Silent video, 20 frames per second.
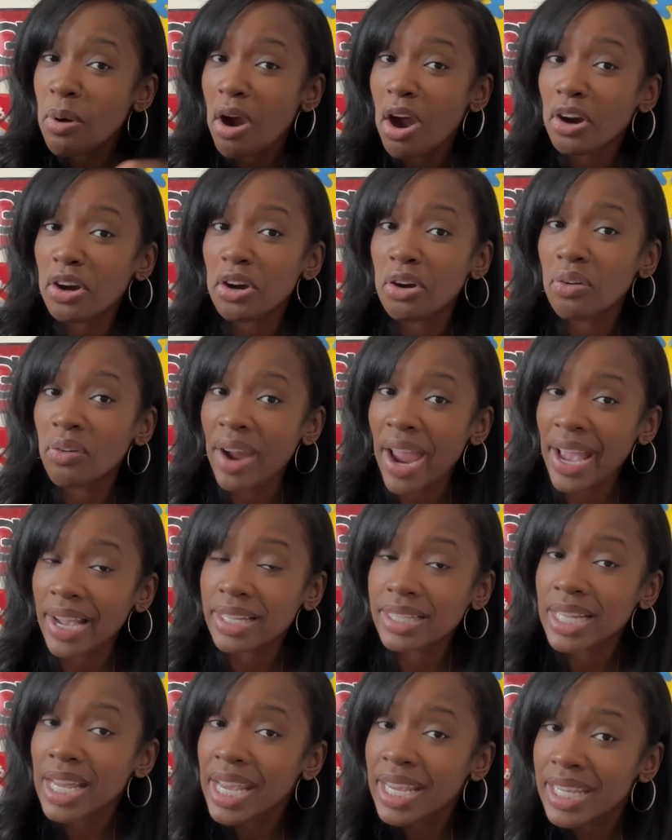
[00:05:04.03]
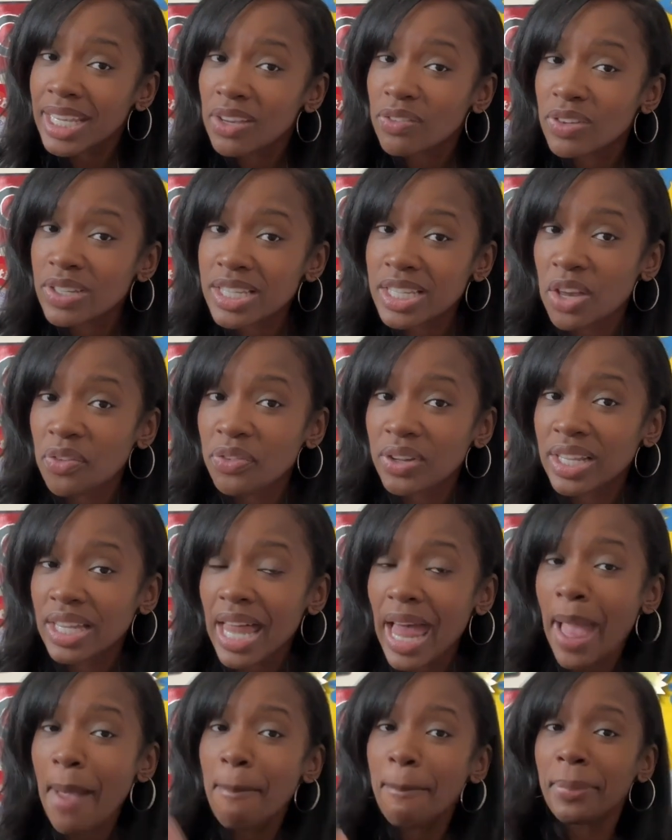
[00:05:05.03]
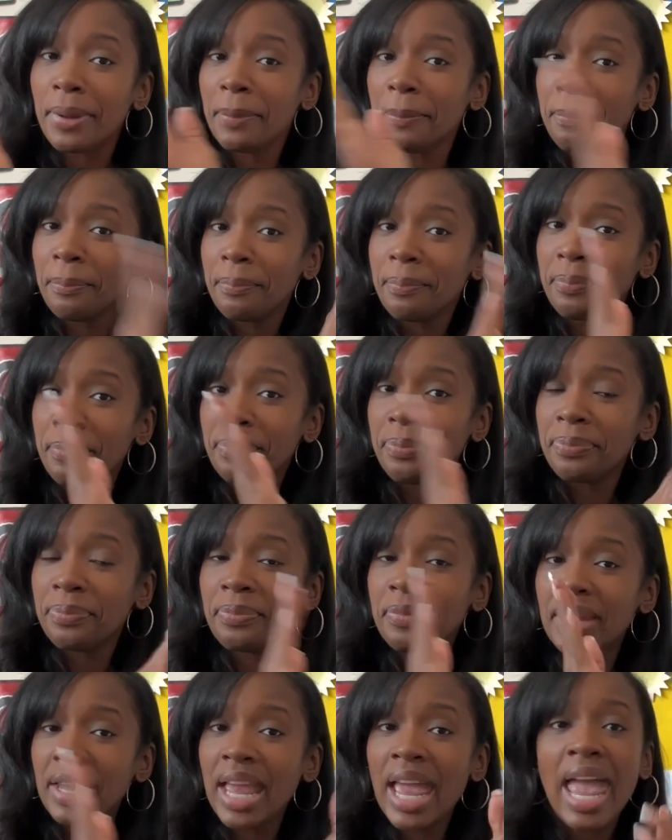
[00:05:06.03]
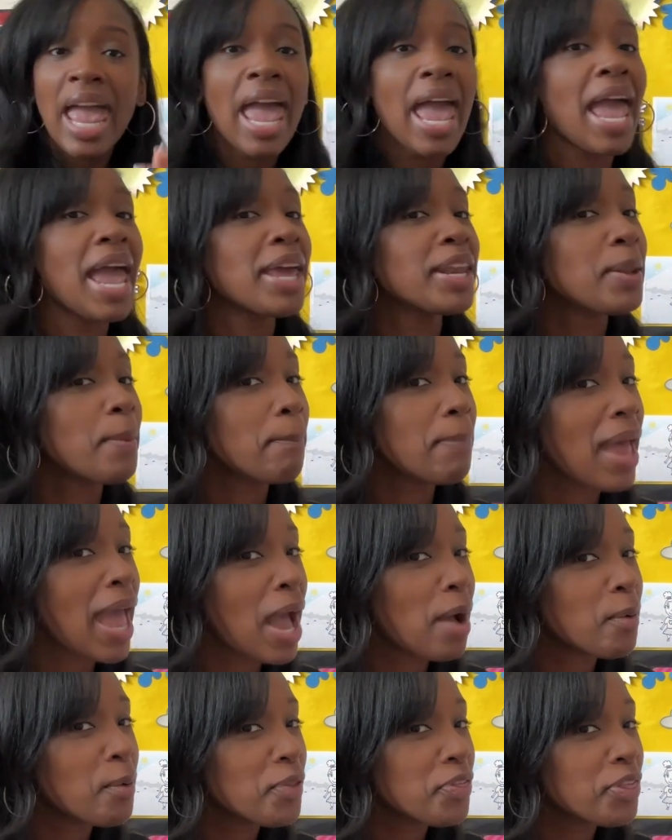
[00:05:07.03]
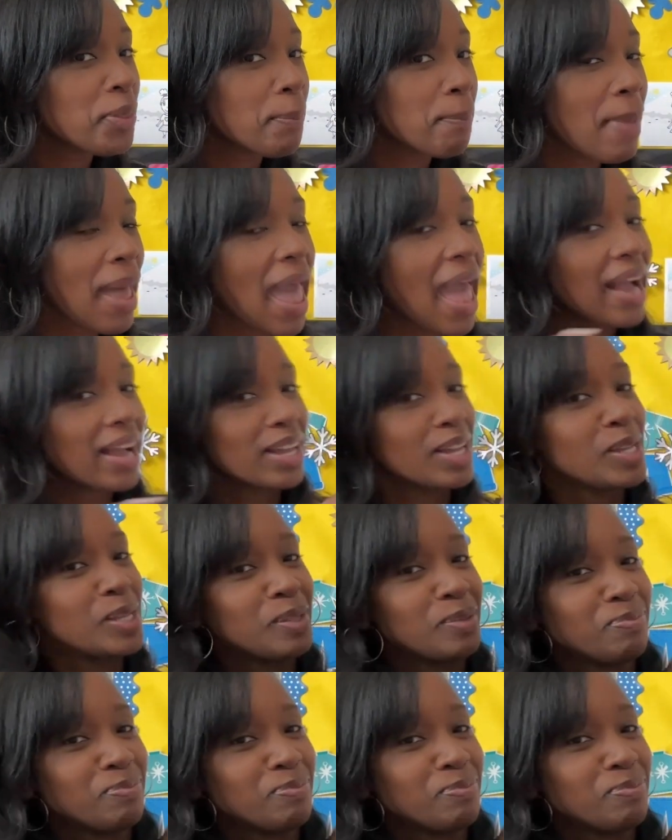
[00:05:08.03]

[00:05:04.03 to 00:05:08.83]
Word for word: are correct. Give yourself a clap and a pat on the back.